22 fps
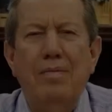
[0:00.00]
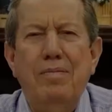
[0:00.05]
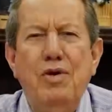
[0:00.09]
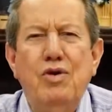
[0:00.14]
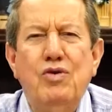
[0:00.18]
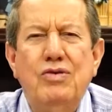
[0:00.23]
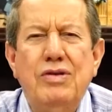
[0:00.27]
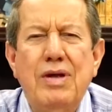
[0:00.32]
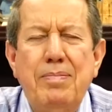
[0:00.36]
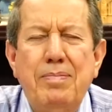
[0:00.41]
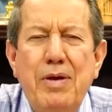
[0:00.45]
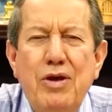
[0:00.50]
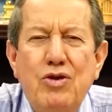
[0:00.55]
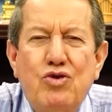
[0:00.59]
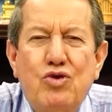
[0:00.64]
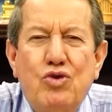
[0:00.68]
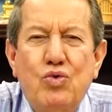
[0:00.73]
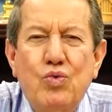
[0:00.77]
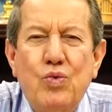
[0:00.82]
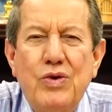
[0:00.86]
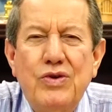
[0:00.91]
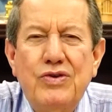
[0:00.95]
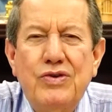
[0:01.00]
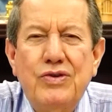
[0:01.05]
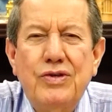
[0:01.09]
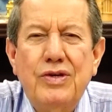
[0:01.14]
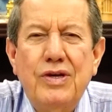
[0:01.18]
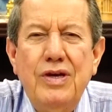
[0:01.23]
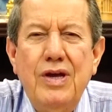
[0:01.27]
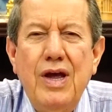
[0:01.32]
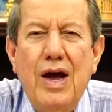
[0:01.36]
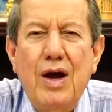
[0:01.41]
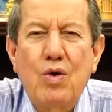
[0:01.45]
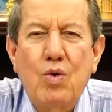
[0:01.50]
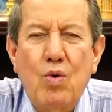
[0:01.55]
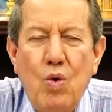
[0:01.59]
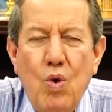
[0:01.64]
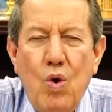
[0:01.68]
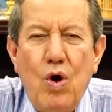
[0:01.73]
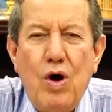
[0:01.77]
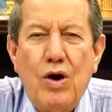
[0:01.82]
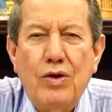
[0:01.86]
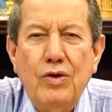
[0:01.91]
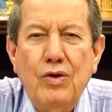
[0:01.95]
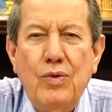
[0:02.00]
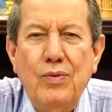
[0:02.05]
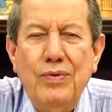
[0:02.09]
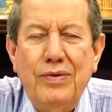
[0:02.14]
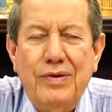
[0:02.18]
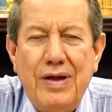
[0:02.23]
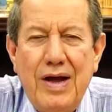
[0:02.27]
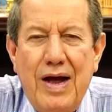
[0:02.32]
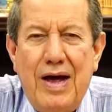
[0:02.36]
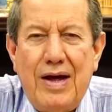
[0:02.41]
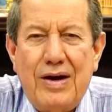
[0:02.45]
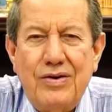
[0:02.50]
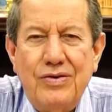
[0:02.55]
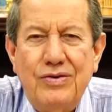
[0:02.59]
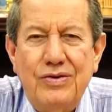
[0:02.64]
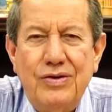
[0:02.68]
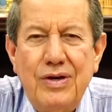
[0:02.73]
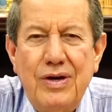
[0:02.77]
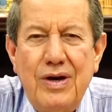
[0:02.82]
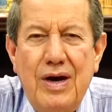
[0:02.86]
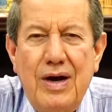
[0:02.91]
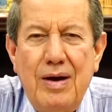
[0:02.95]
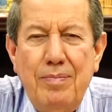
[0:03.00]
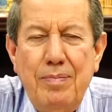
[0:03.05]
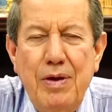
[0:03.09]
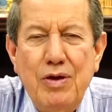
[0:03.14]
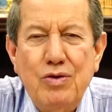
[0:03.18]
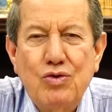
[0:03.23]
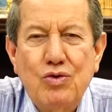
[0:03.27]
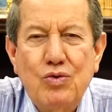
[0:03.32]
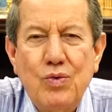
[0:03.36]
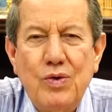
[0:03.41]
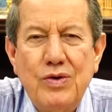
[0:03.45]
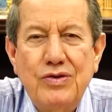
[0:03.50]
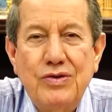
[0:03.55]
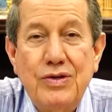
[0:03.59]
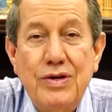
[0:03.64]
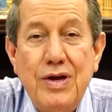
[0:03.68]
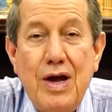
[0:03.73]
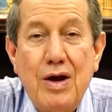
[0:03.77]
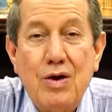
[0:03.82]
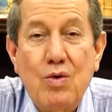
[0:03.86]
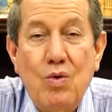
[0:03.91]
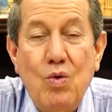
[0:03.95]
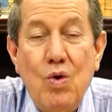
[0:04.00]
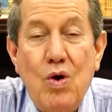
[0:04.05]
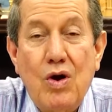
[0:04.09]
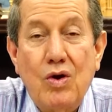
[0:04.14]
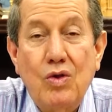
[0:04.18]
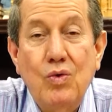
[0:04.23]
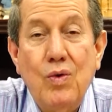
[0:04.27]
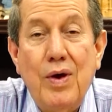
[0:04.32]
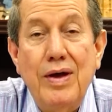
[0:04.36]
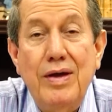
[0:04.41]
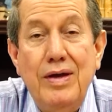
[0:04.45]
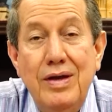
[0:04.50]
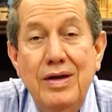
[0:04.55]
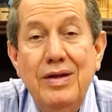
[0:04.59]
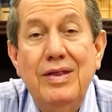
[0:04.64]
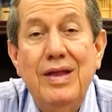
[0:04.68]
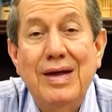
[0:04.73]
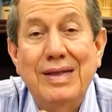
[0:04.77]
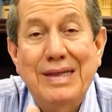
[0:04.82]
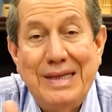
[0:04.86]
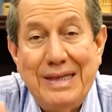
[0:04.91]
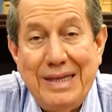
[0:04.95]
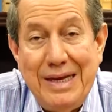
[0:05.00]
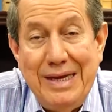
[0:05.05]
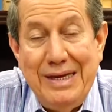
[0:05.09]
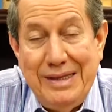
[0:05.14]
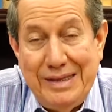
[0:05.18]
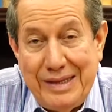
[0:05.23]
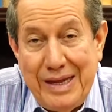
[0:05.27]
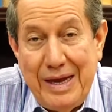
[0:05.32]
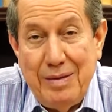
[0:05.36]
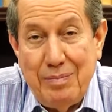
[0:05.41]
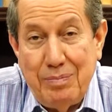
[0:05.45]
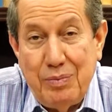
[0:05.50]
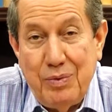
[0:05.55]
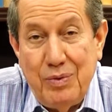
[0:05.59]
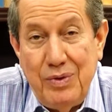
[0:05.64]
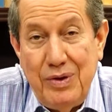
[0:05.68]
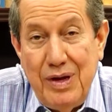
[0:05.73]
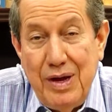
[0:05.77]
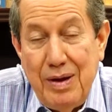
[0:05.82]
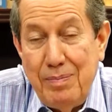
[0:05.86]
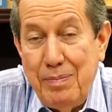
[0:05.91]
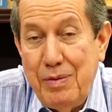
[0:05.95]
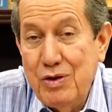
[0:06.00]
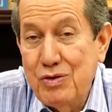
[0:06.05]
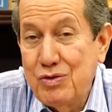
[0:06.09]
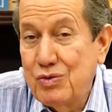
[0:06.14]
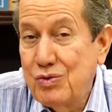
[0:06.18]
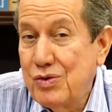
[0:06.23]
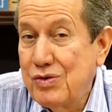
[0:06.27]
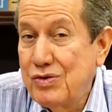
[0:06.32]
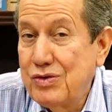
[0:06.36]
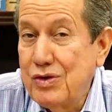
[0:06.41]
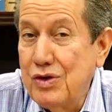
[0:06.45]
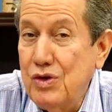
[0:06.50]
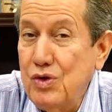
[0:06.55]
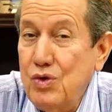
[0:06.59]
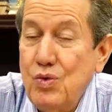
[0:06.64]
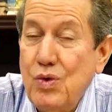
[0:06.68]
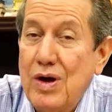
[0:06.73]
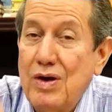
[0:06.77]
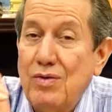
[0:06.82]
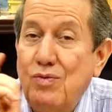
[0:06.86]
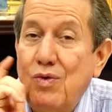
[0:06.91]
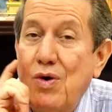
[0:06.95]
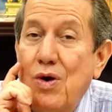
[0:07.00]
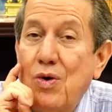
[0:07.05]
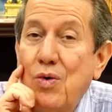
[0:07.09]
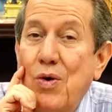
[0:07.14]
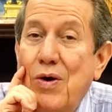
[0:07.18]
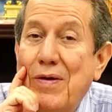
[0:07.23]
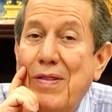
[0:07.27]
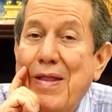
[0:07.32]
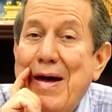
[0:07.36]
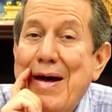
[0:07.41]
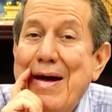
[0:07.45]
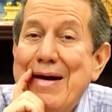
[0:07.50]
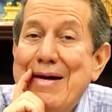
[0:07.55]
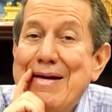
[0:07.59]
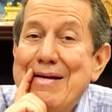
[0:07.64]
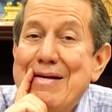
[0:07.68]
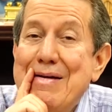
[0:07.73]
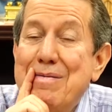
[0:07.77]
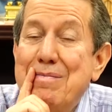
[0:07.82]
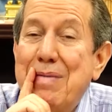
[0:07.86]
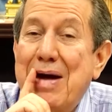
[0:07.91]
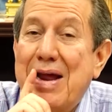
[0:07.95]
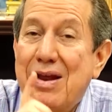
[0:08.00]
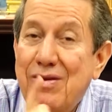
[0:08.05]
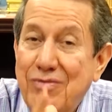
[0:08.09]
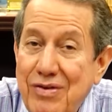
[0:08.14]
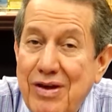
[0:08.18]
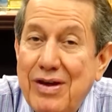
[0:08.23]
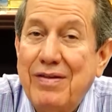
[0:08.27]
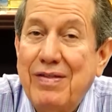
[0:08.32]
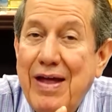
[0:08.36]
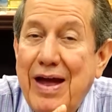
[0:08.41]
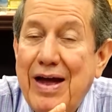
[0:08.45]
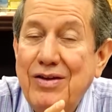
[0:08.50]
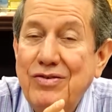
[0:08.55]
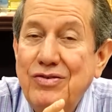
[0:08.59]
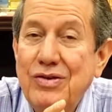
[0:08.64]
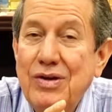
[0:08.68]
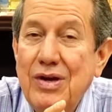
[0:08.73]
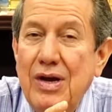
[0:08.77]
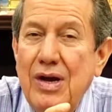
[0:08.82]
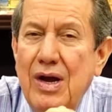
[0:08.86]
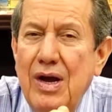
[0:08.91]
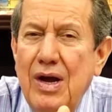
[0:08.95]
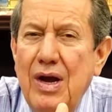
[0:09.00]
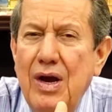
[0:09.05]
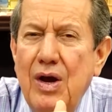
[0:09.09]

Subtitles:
My friends, there are people who wake up too late, and there are those who wake up while there is still time, and there are people who will never wake up to the truth.